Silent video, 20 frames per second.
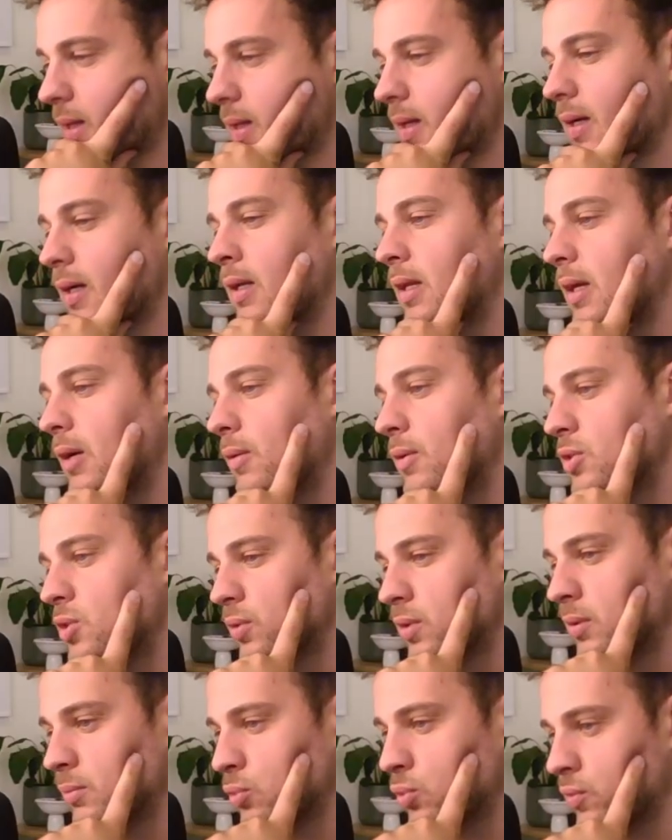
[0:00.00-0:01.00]
And now his
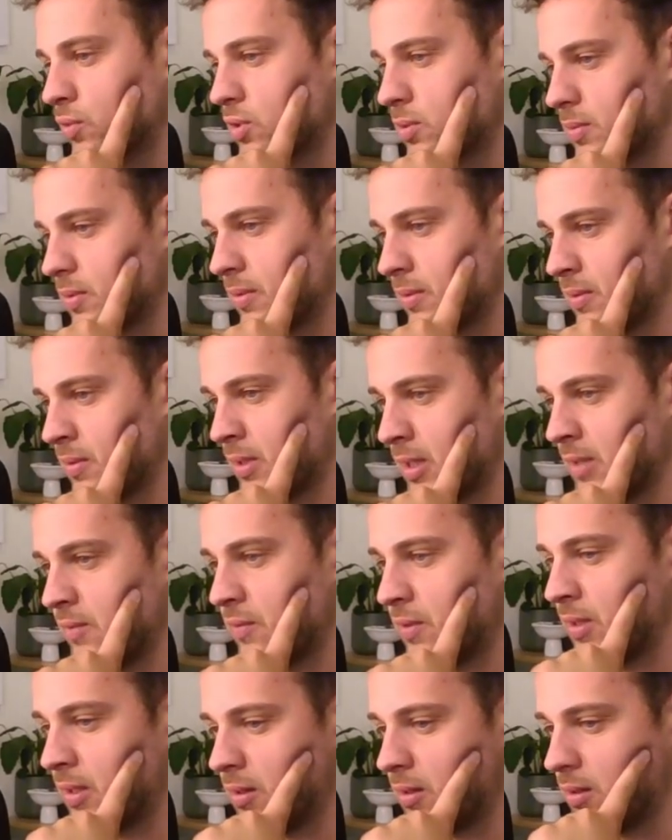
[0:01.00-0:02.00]
only move is knight
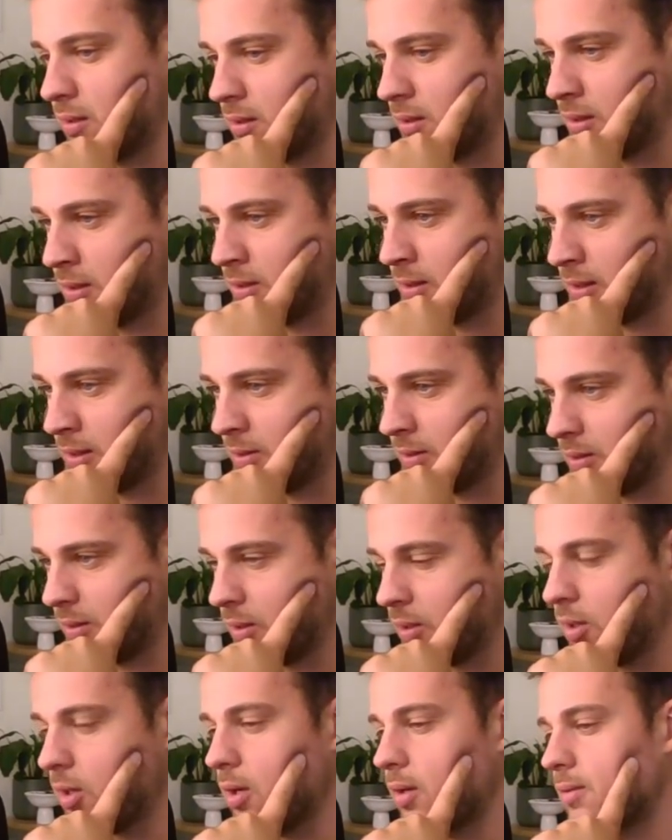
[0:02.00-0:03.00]
there, and then,
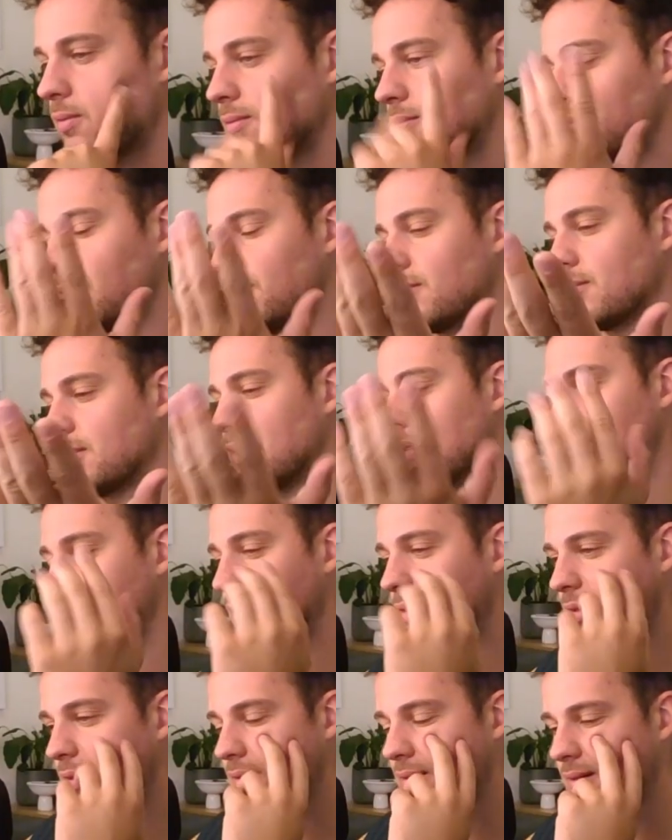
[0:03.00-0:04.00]
oh,
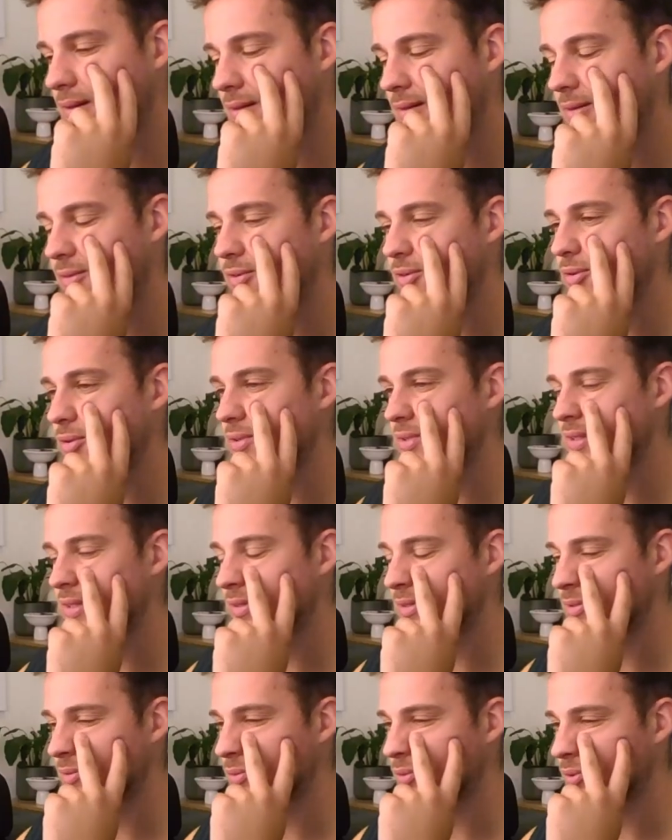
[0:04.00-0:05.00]
of course it
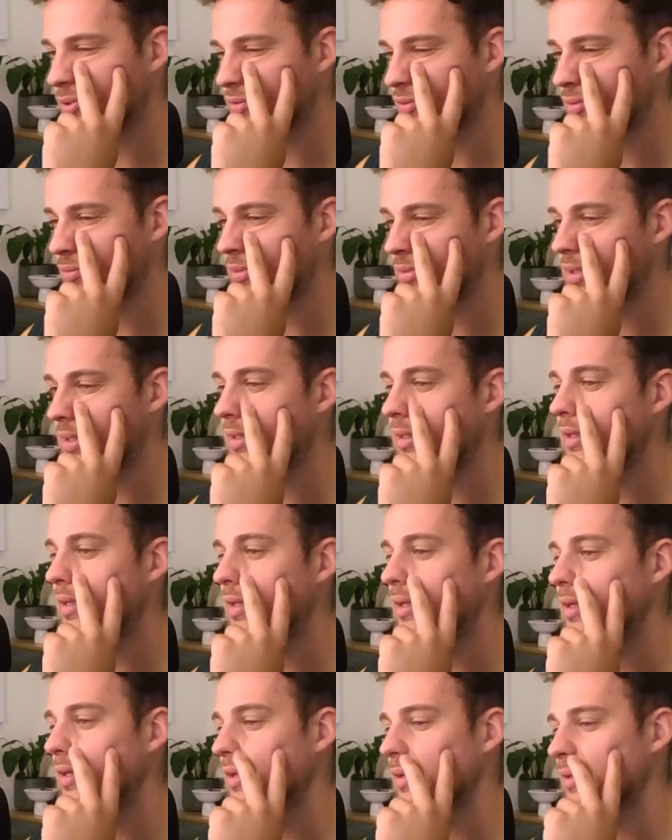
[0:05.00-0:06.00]
doesn't work for me.
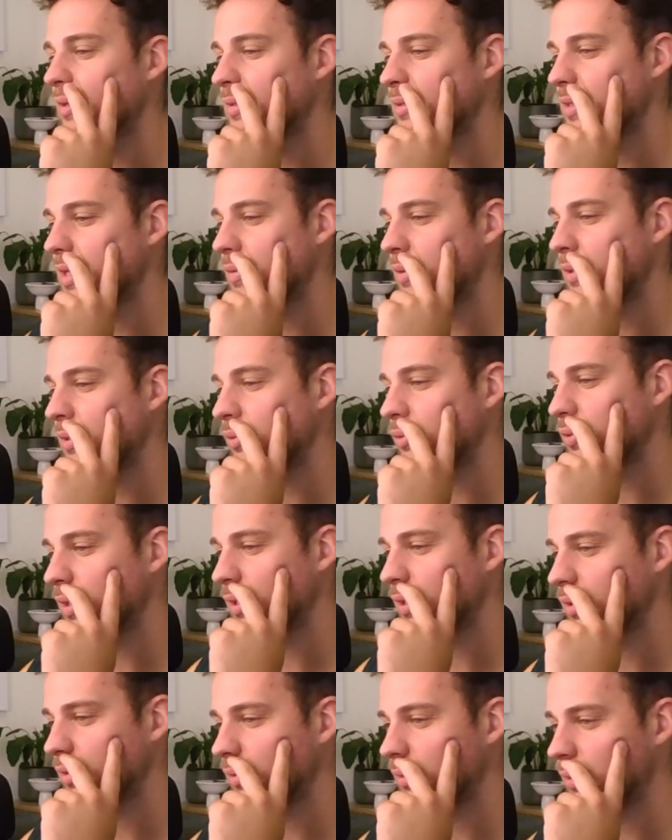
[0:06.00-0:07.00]
Because now I
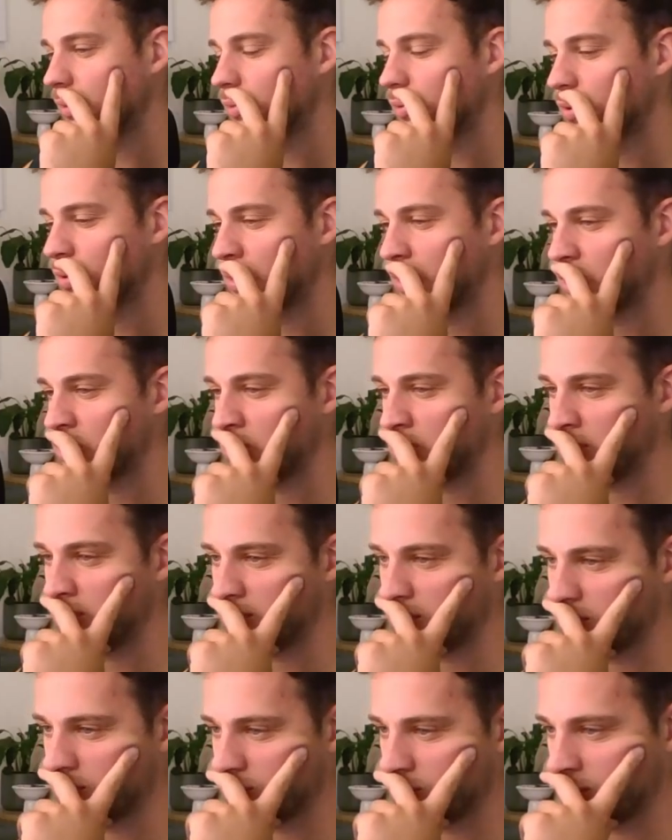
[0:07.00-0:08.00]
lose connection
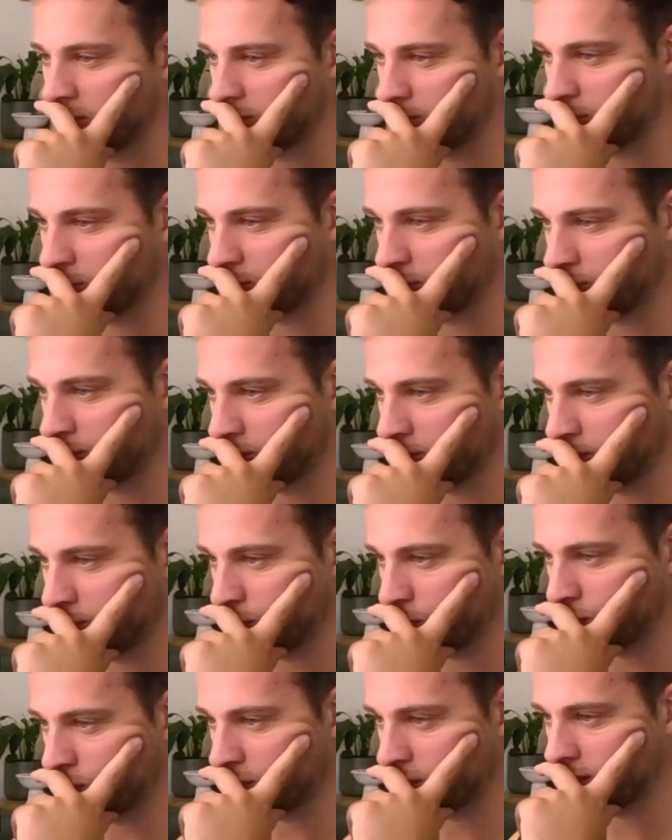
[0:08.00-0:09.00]
here, so this pawn will be
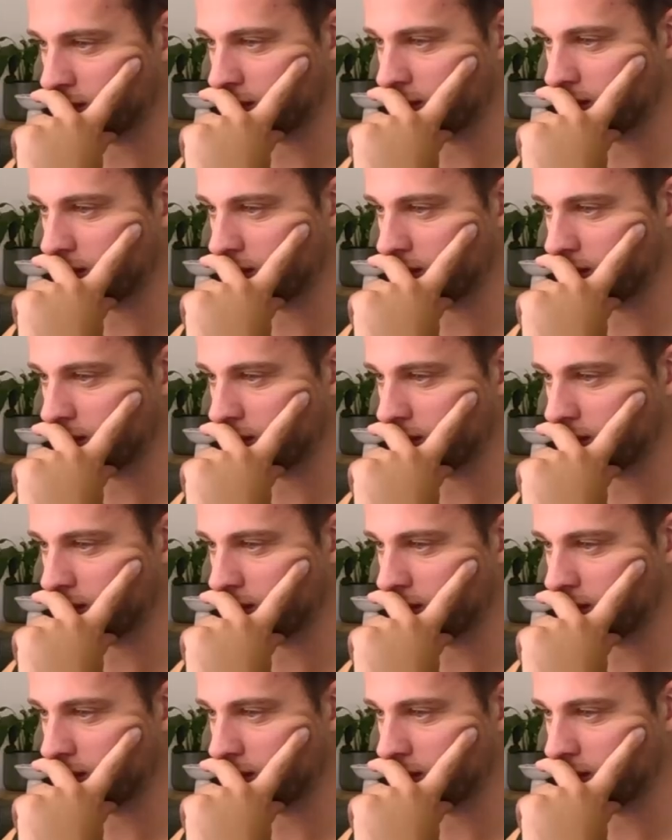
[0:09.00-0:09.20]
pushed in.